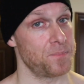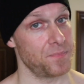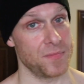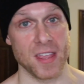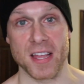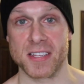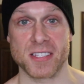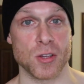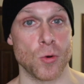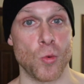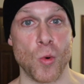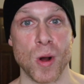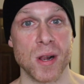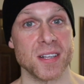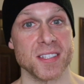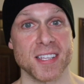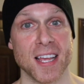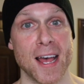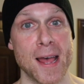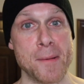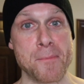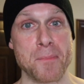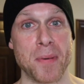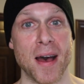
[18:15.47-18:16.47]
it's a
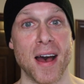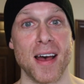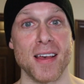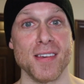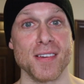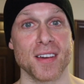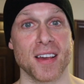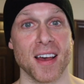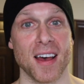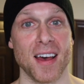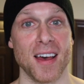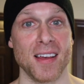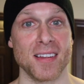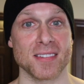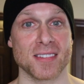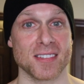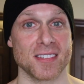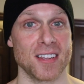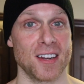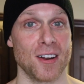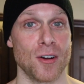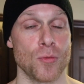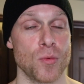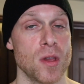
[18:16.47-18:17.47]
one-time buy, you guys.
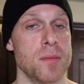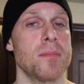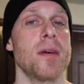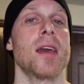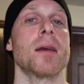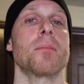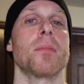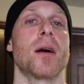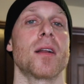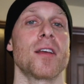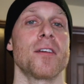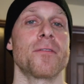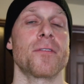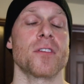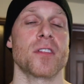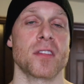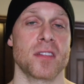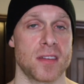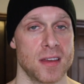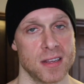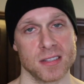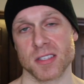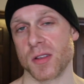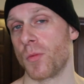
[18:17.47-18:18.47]
You know, we make money for the
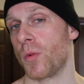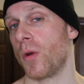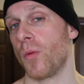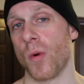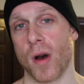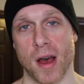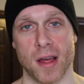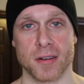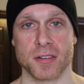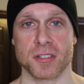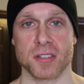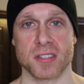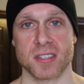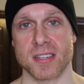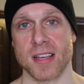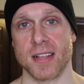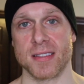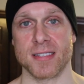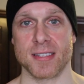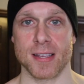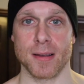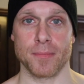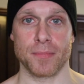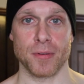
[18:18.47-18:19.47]
things that we want, just
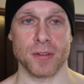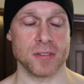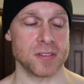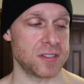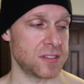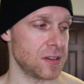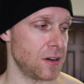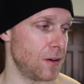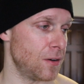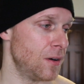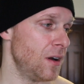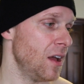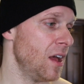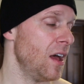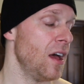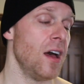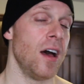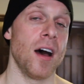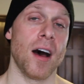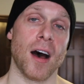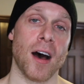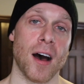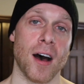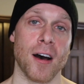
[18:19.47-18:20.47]
that simple. So
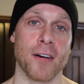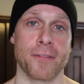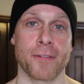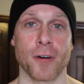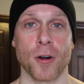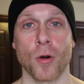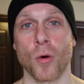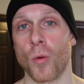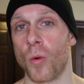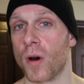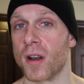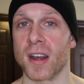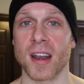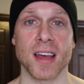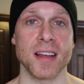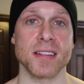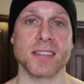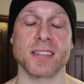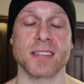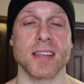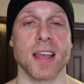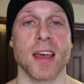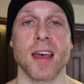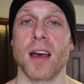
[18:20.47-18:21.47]
uh, for a one-night
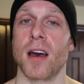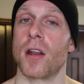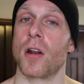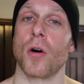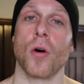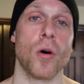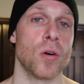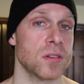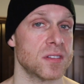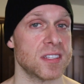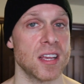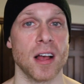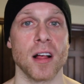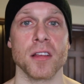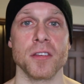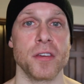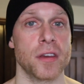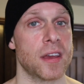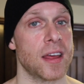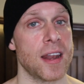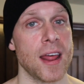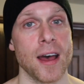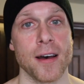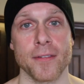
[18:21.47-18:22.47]
stay at a hotel, you
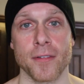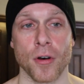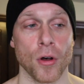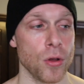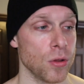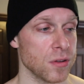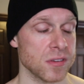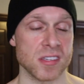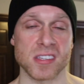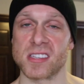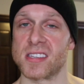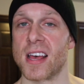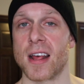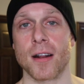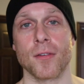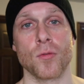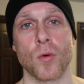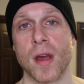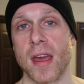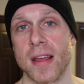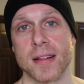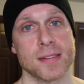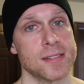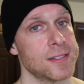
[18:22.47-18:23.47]
could have a whole set of
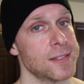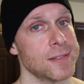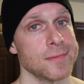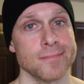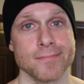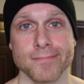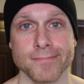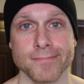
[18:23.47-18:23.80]
weights.